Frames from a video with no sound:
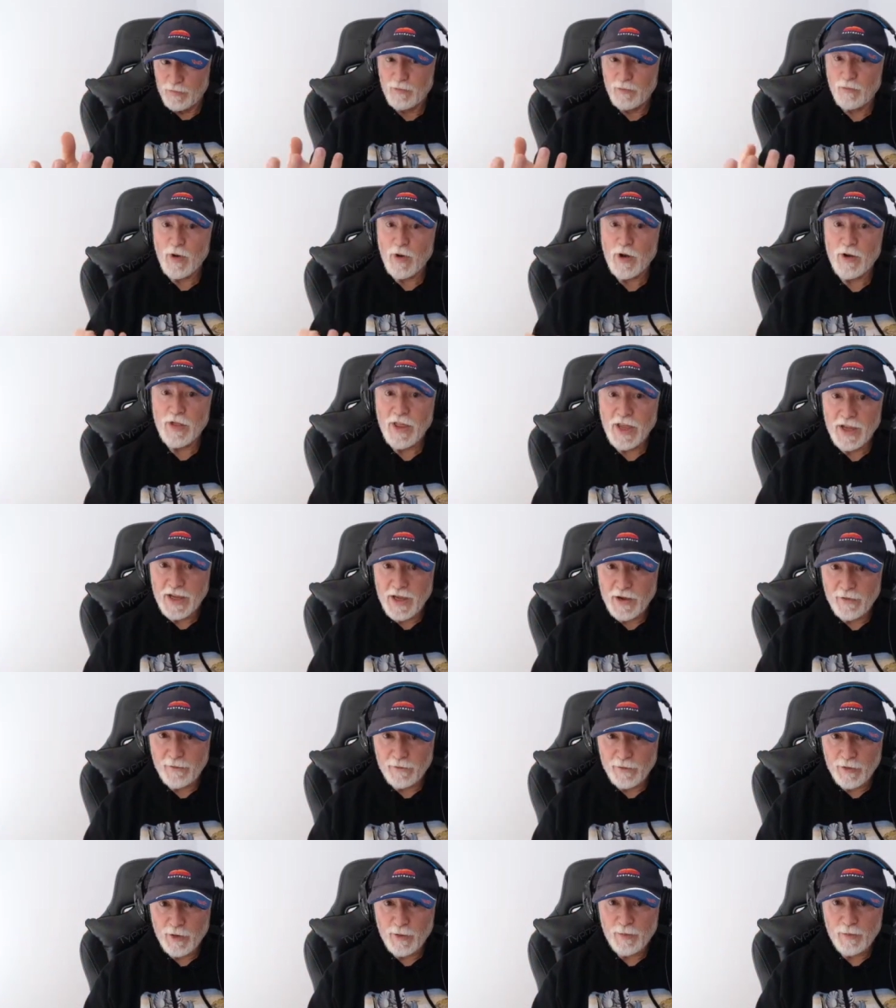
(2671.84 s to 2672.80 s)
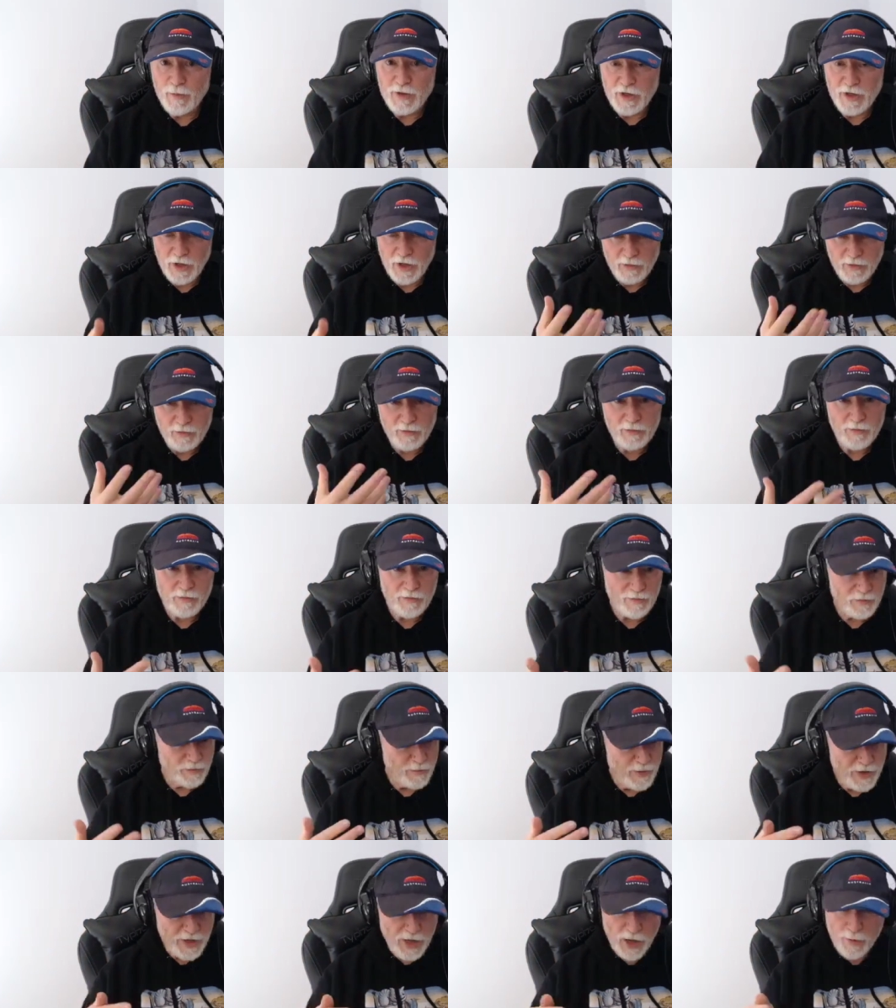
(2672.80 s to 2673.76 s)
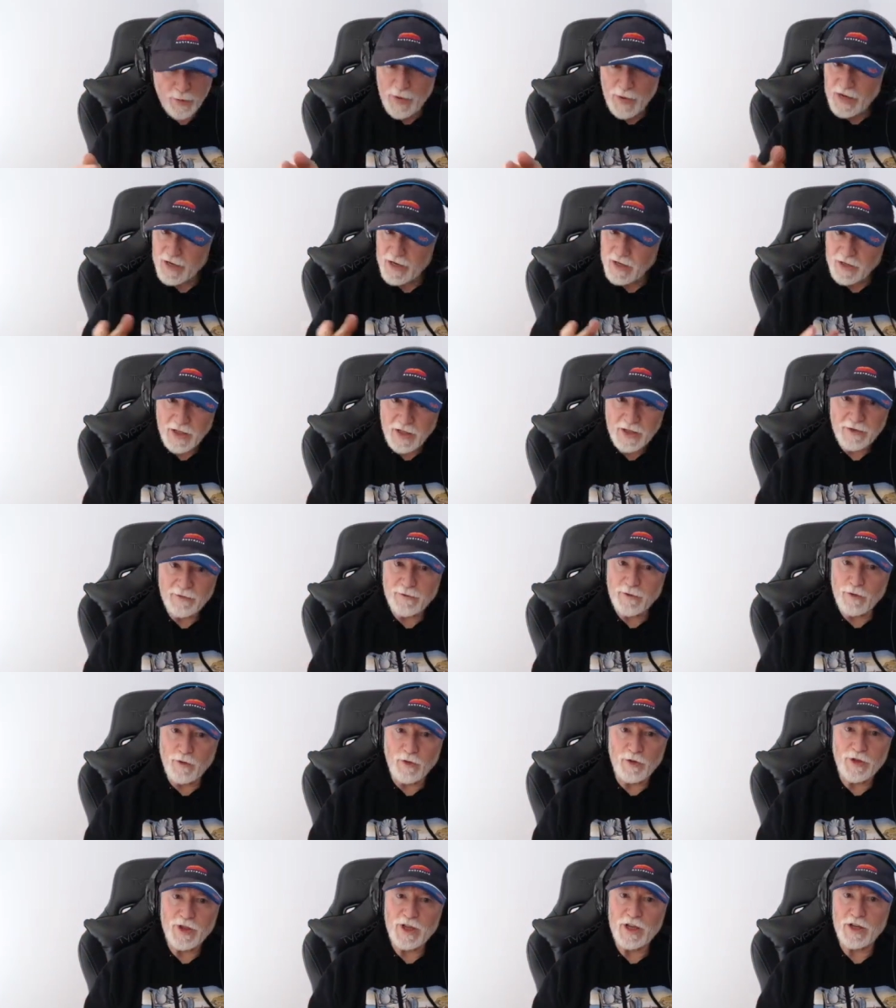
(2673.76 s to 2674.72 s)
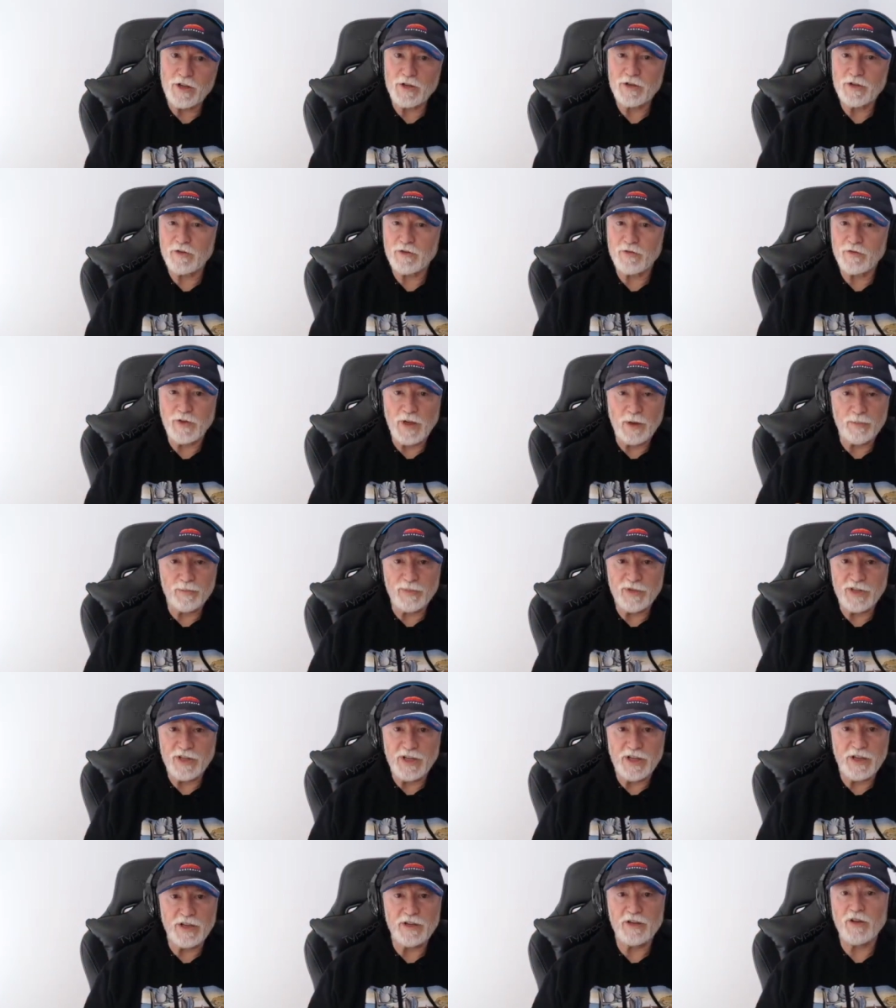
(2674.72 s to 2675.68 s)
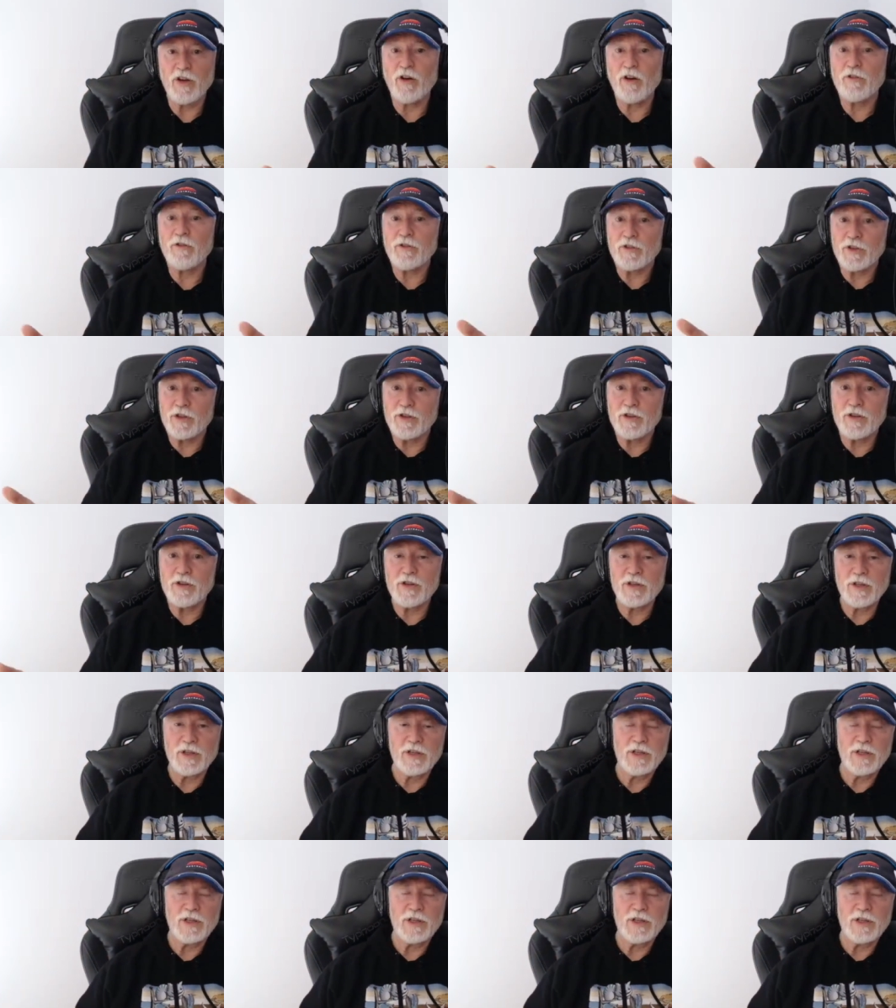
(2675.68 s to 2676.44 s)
where they come from. You know, we go back into that fourth house of upbringing often,